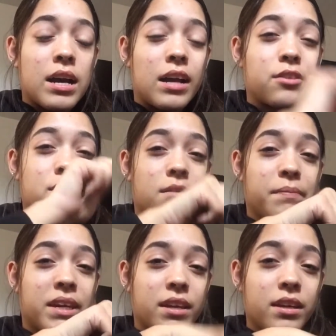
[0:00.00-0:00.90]
had to
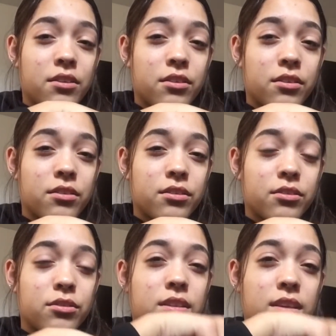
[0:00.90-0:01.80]
come here
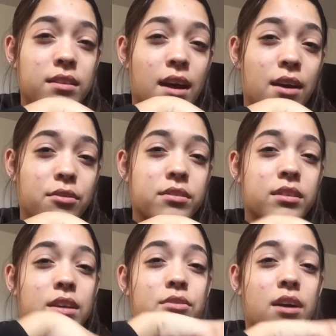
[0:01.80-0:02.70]
to this house,
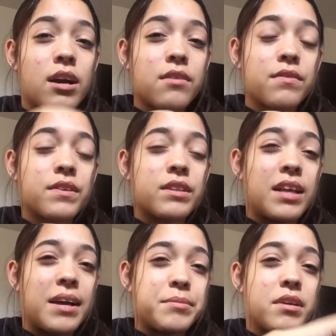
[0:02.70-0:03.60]
and I don't have a
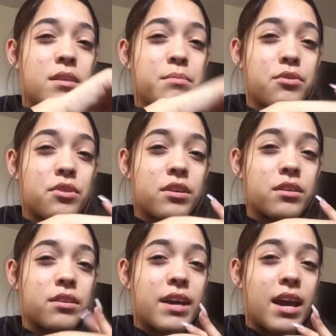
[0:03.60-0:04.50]
laptop or
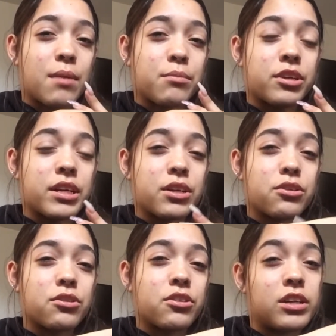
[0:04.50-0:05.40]
camera
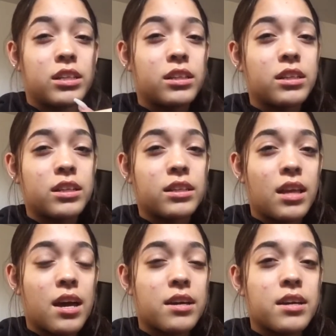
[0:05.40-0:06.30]
here or anything like
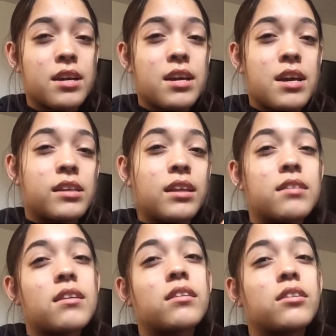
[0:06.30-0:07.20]
that. And
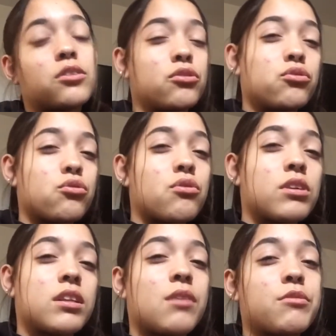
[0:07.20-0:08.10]
that's like another
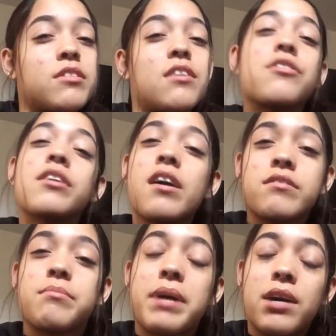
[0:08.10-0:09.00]
story that I will tell you
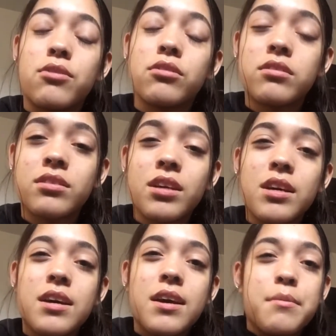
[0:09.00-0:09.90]
guys about.
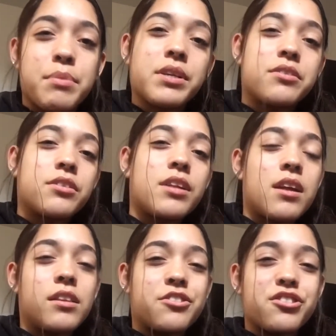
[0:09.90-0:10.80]
But
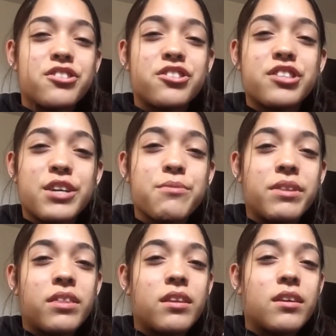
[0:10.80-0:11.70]
today, let's just stick
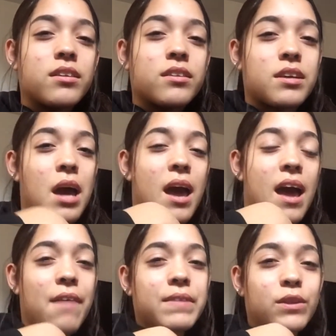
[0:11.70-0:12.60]
with the
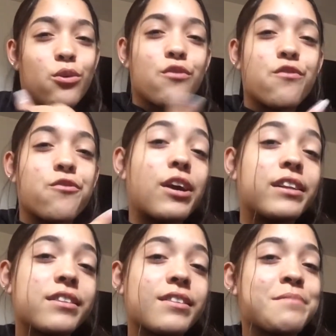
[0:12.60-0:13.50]
having no
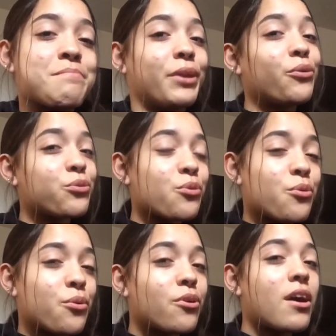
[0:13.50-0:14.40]
friends in middle
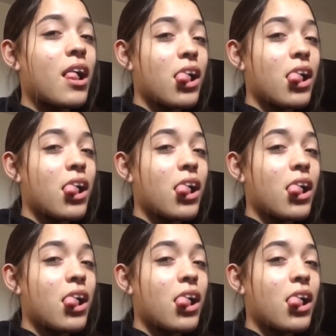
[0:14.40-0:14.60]
school,